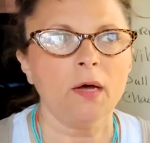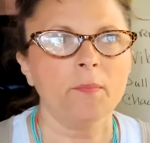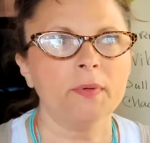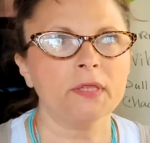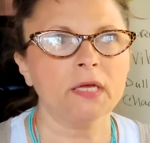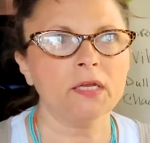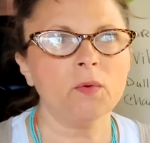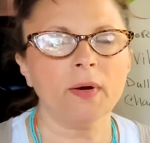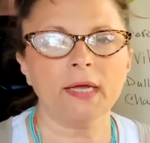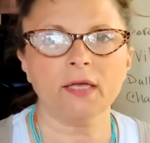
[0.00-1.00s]
But then you
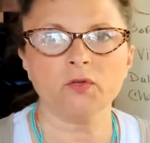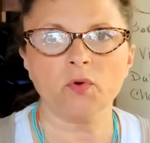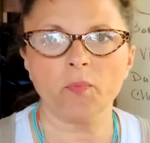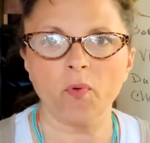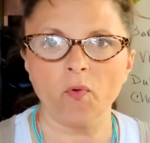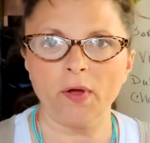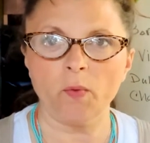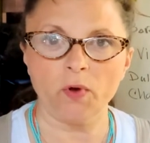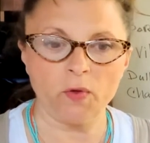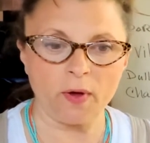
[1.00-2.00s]
want to get to a
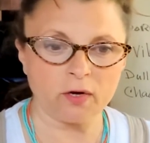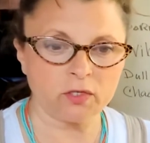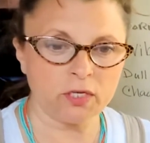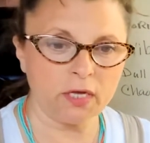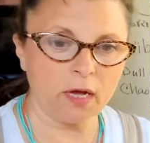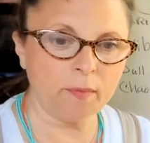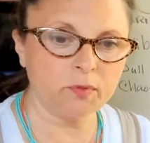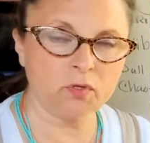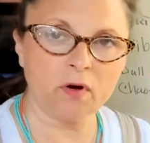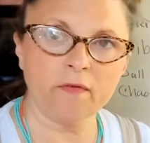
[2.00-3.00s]
point where you actually
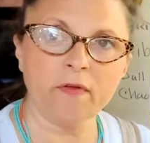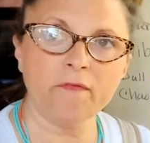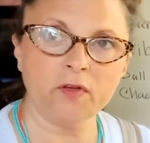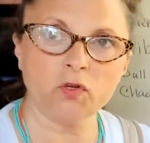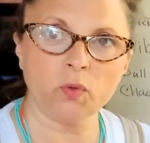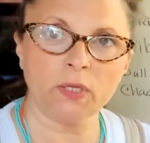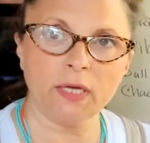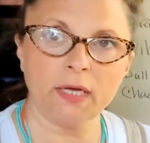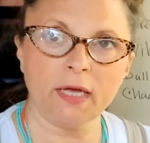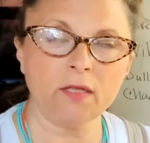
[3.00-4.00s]
observe it
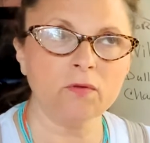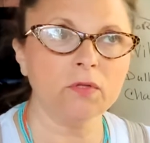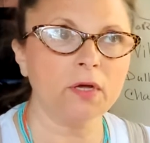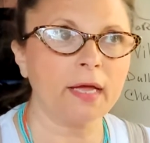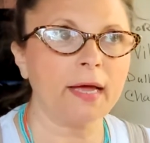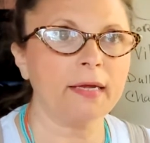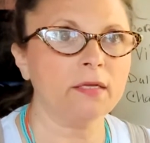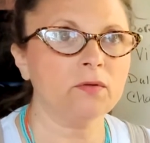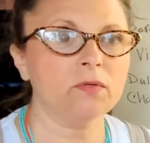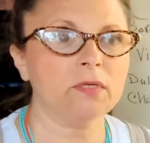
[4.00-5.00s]
visually and you look at it
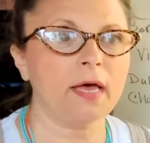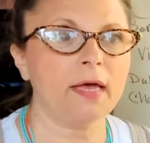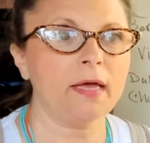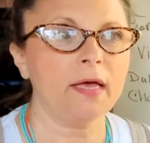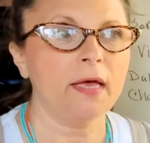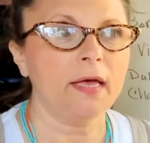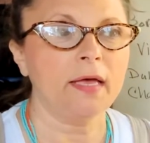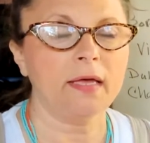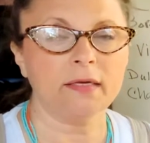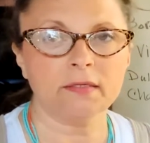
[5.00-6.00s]
and you say,
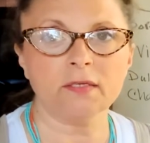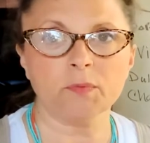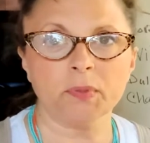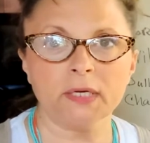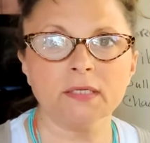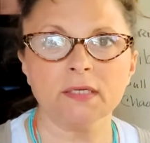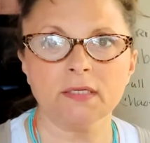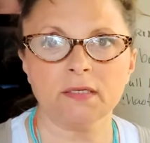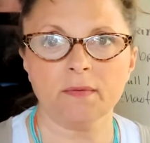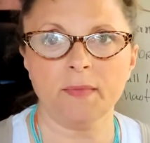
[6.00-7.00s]
is this pleasing
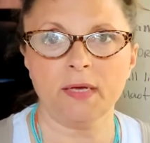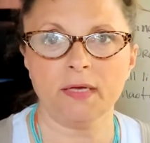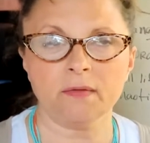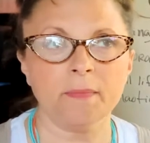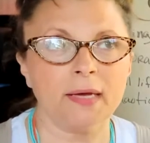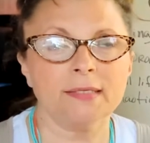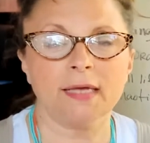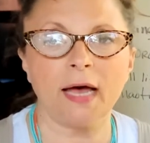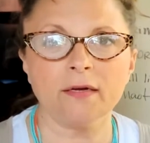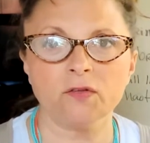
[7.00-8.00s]
to me? Am I
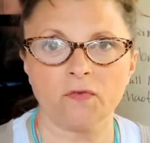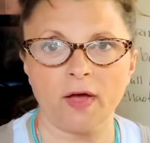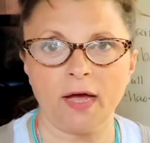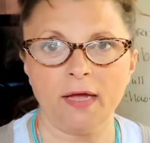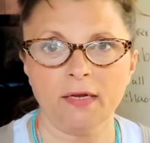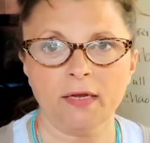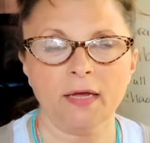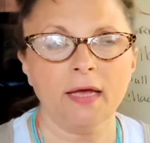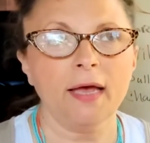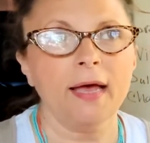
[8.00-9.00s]
satisfied?
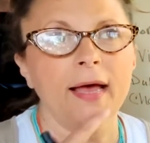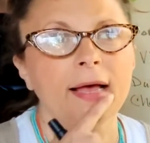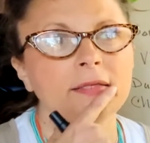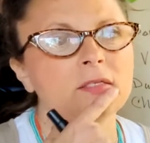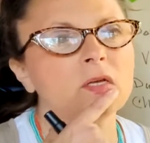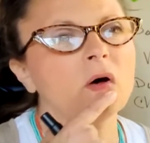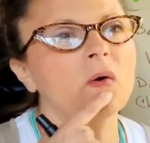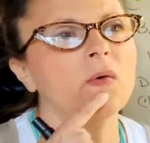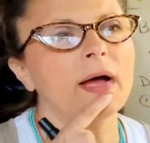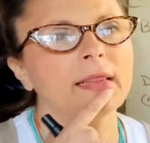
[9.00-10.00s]
And
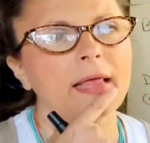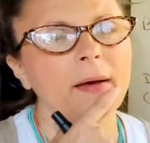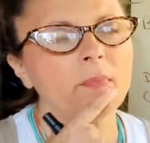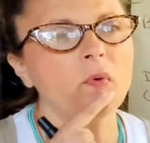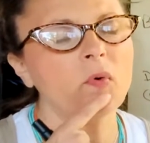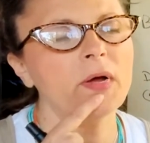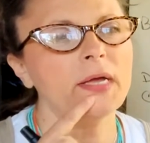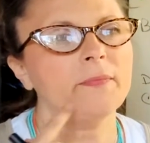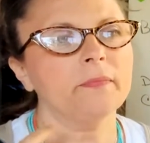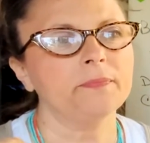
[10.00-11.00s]
so at that
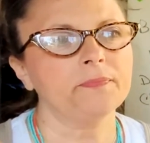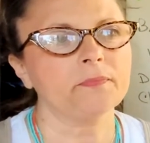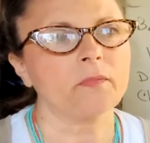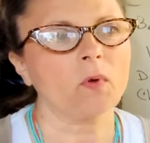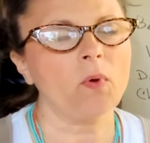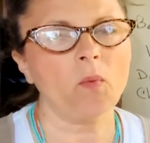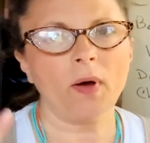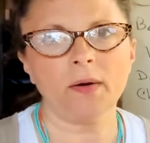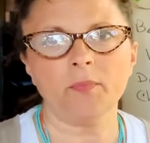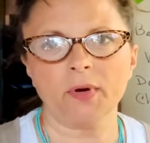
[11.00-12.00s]
point, we
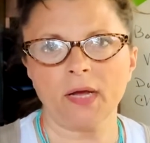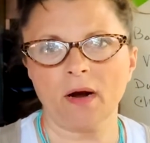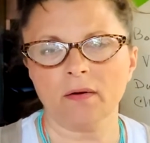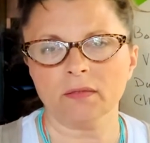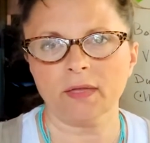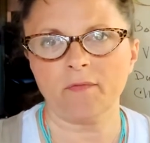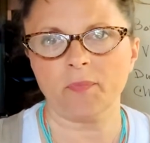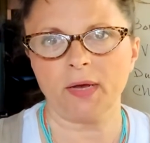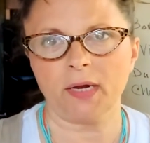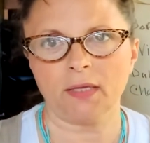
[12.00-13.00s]
want to bring our left
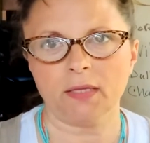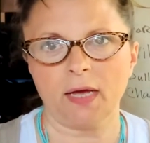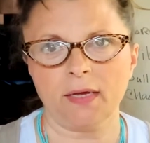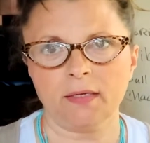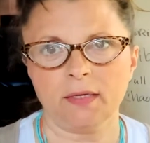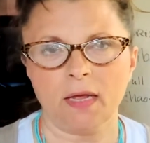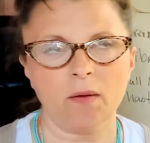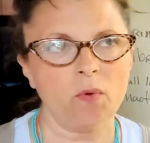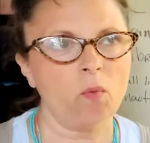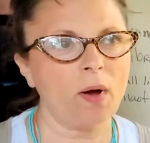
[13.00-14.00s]
brain online
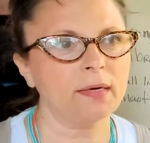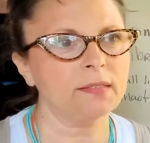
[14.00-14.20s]
and we want to